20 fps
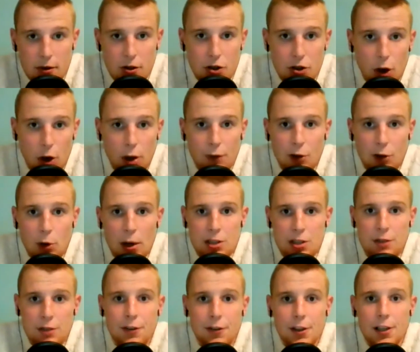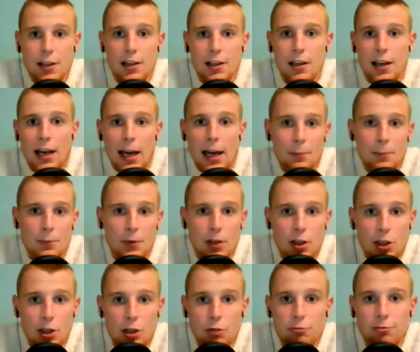Joe, I have a question for you.
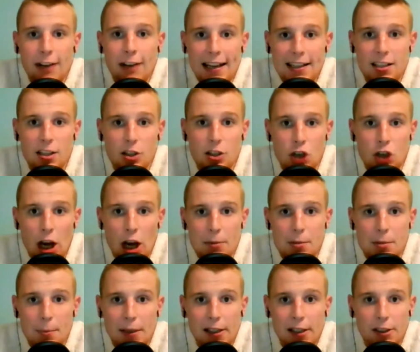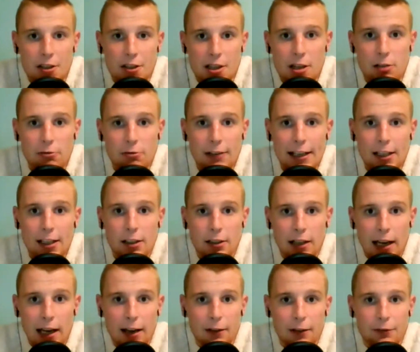Can you rate James Milner's
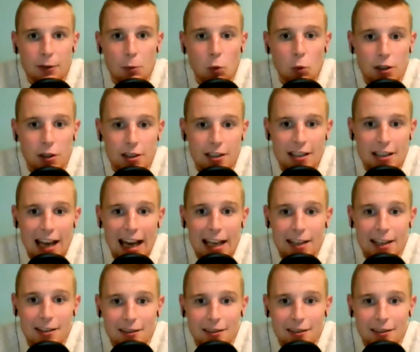career from 1 to 10?